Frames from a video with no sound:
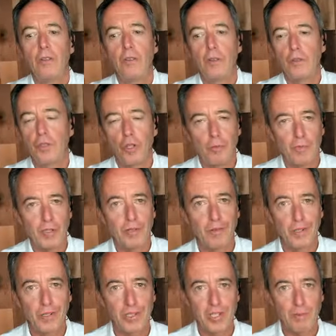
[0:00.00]
there's no
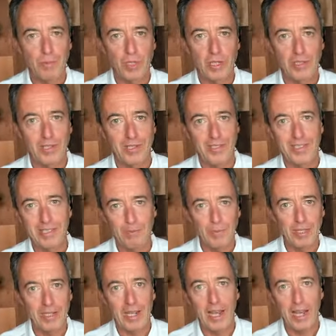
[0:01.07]
material substance. It's
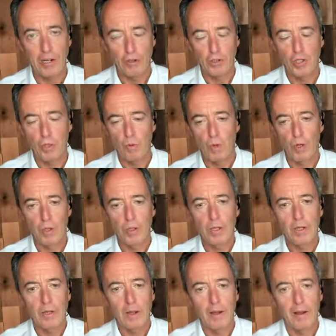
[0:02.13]
simply energy
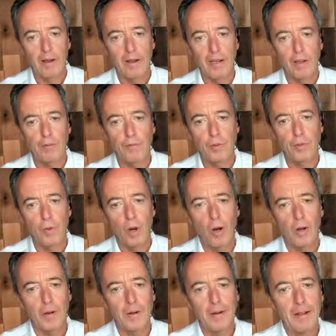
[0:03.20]
work. If you
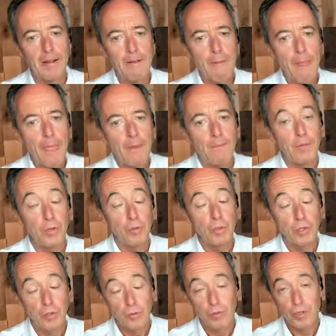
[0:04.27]
are new
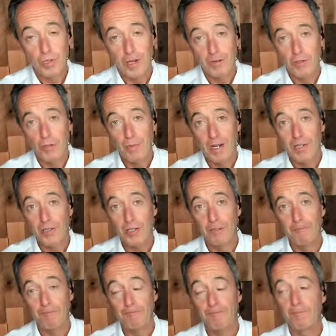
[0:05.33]
to source energy
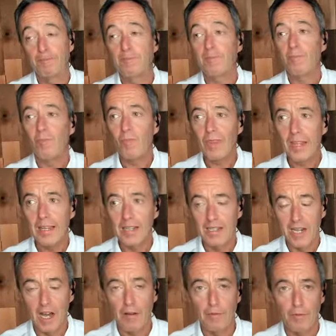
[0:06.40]
medicine,
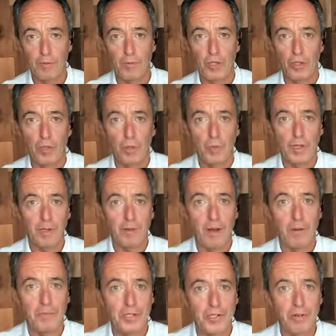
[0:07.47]
not familiar with the
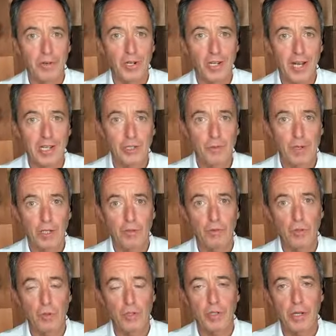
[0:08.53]
non-material aspect of
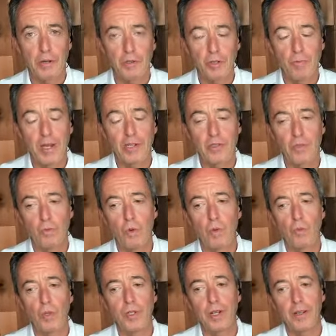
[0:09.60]
source energy medicine,
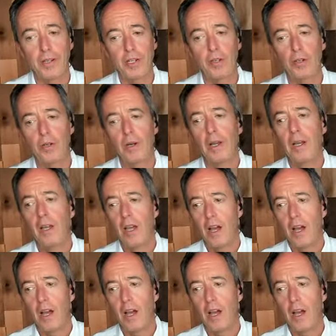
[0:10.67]
when we're done here,